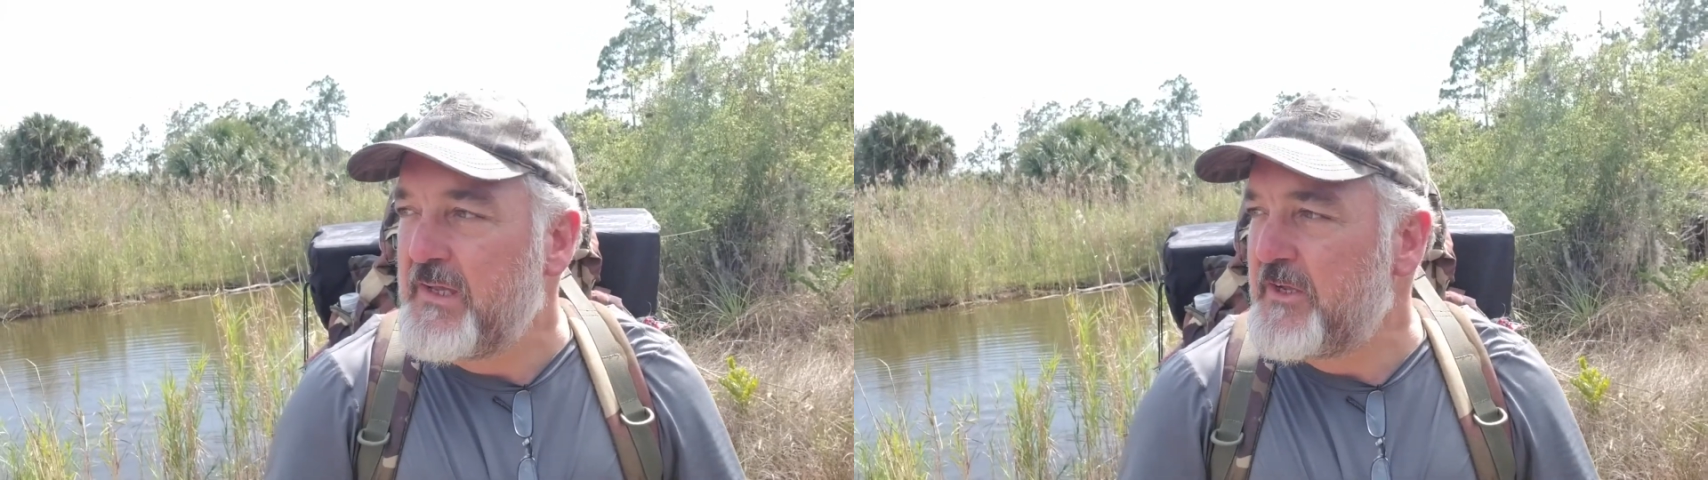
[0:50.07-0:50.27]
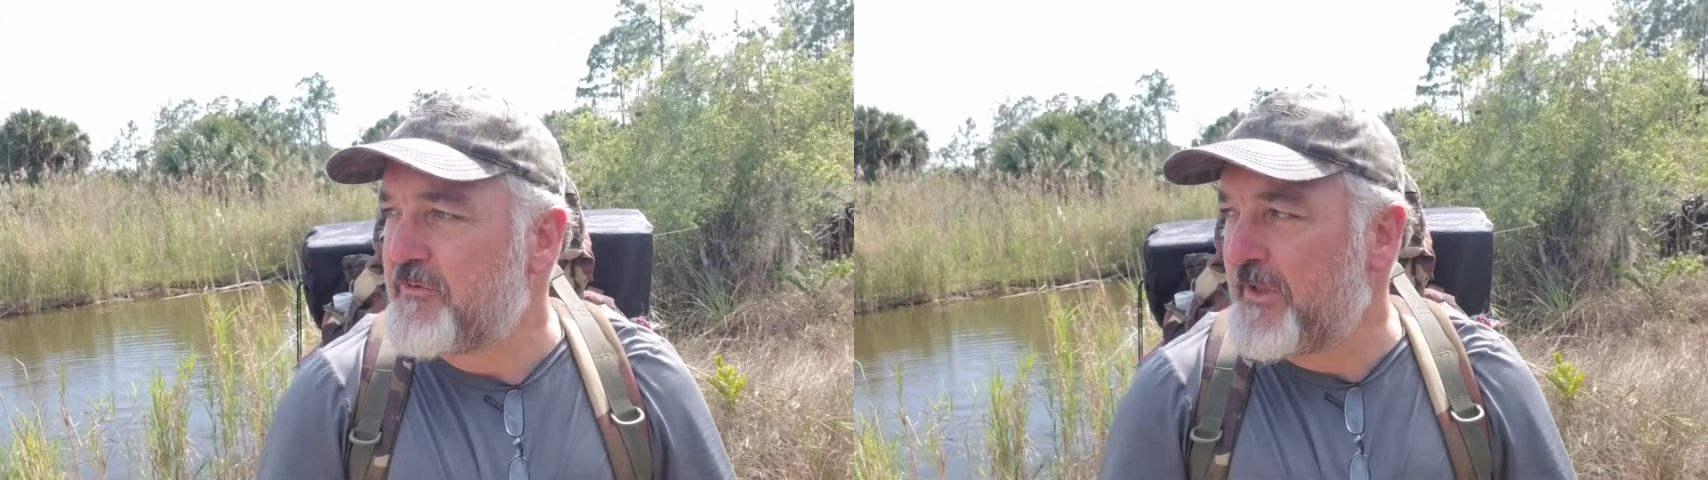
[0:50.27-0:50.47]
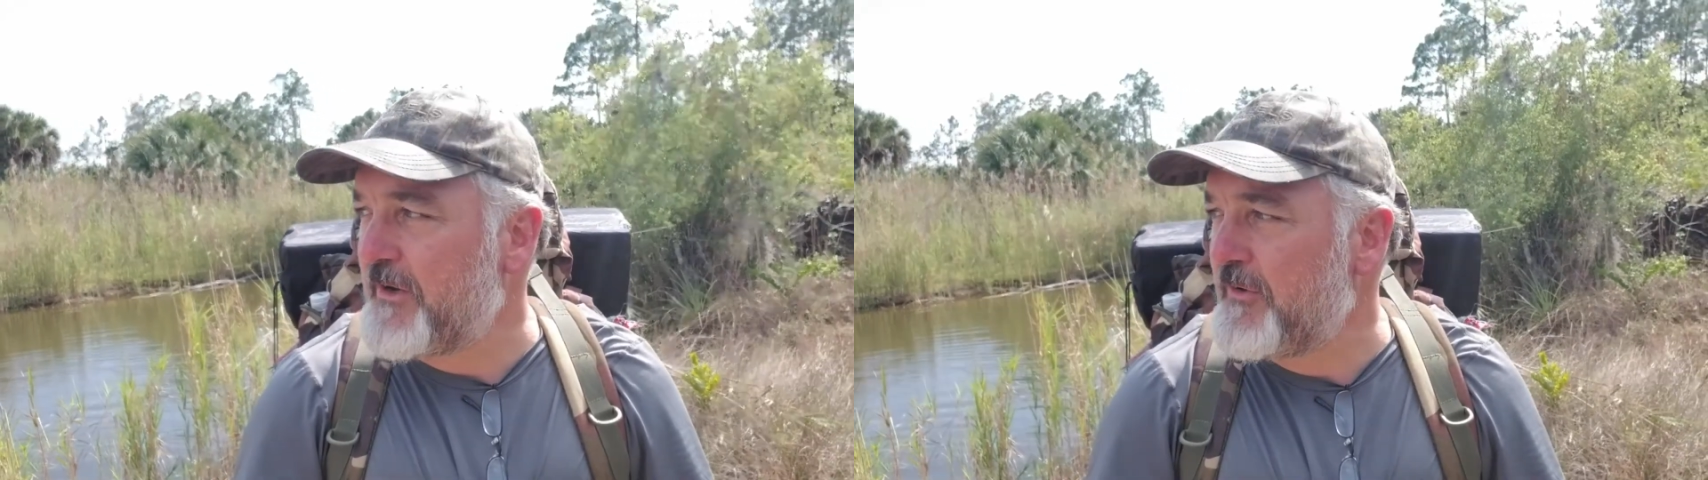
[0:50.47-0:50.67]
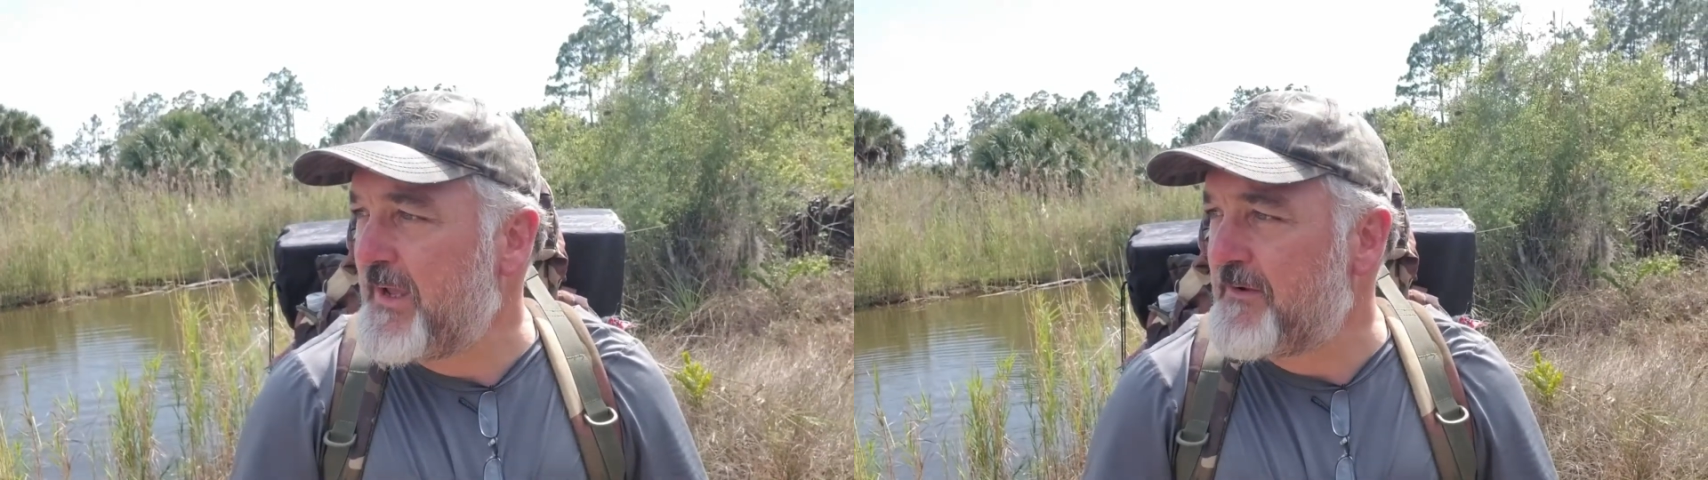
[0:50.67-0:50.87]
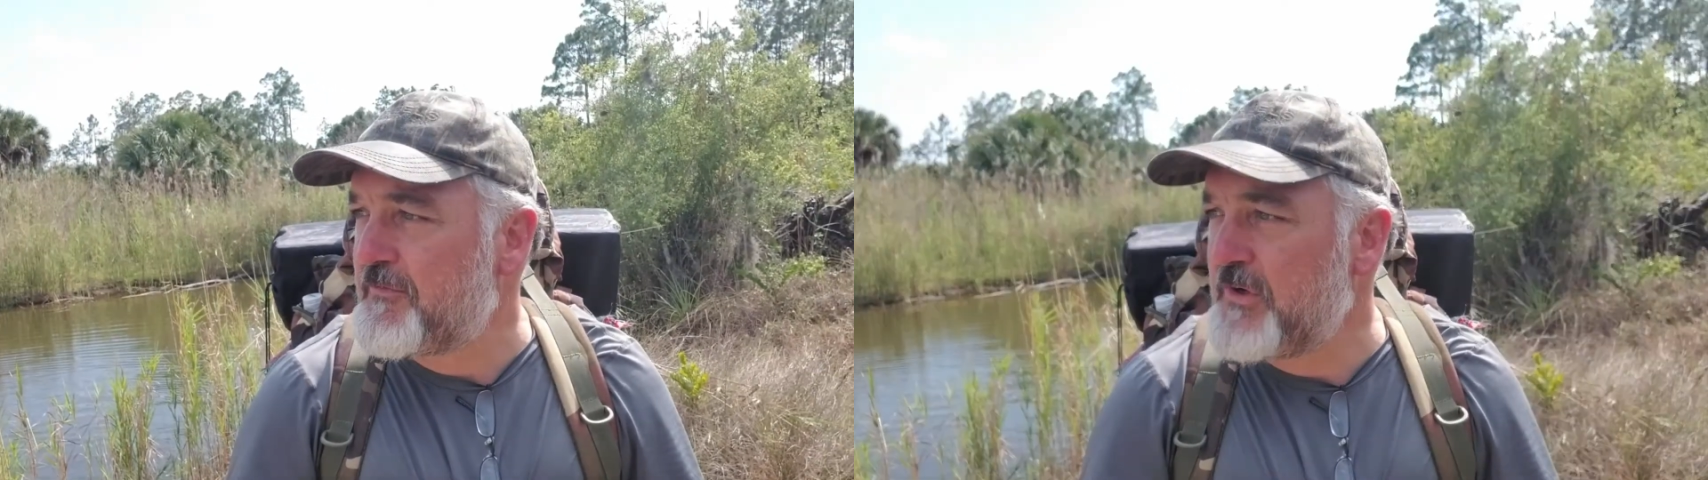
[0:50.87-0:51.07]
It's later in the
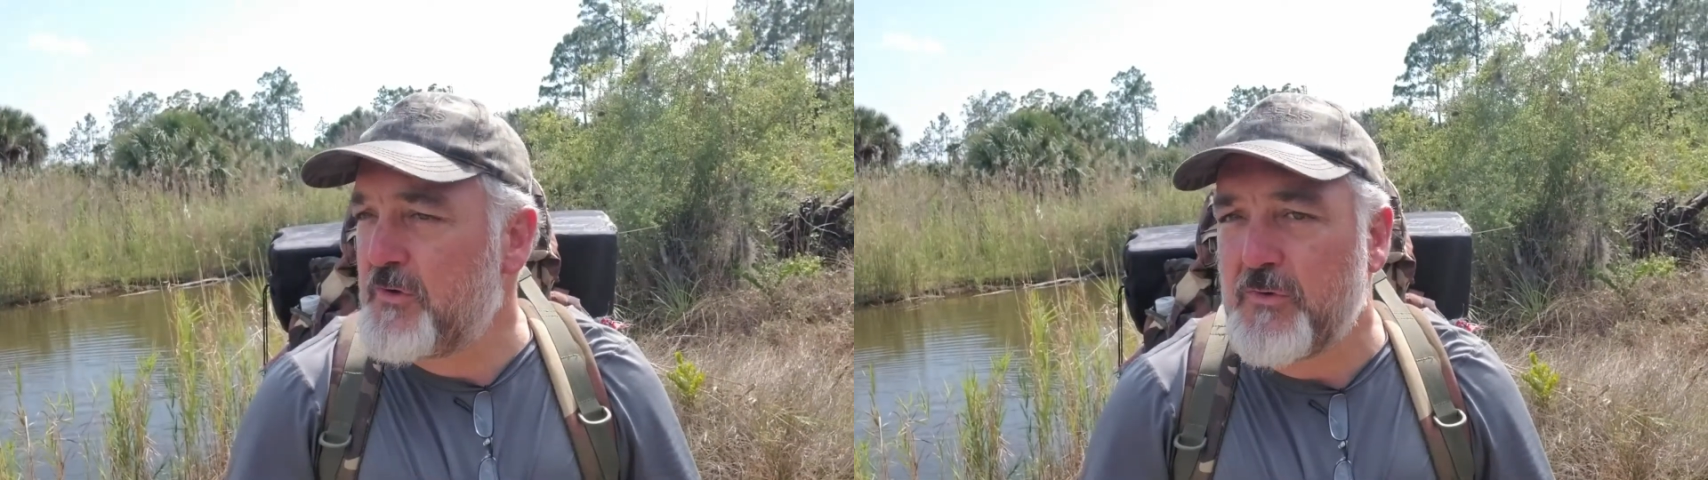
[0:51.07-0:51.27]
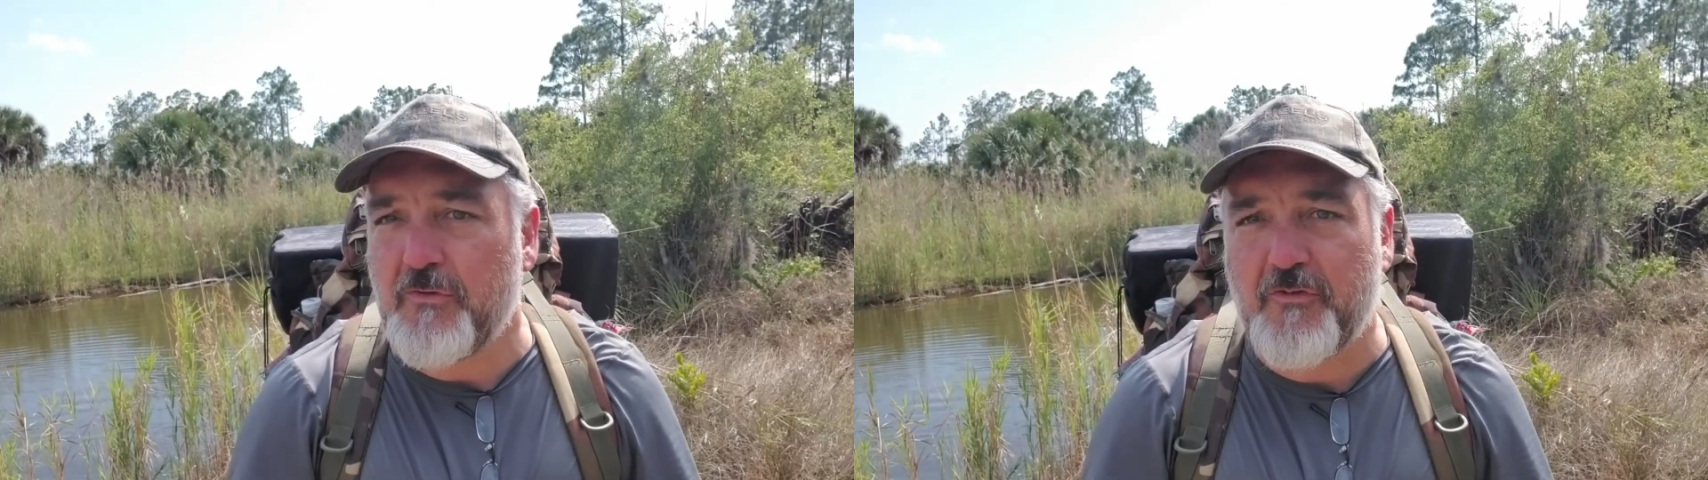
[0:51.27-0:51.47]
afternoon,